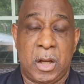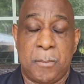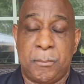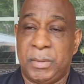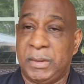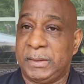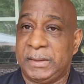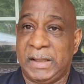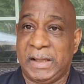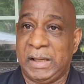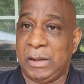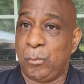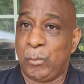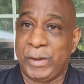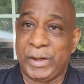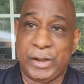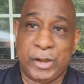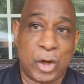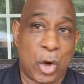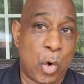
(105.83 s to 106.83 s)
but then
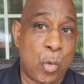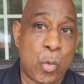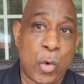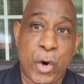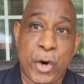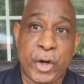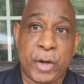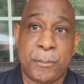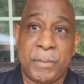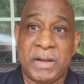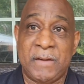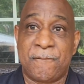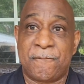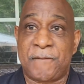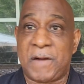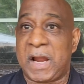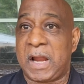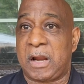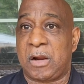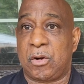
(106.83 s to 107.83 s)
we nowhere to be
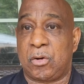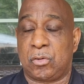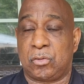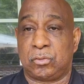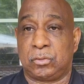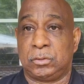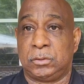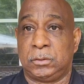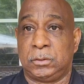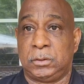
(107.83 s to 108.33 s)
found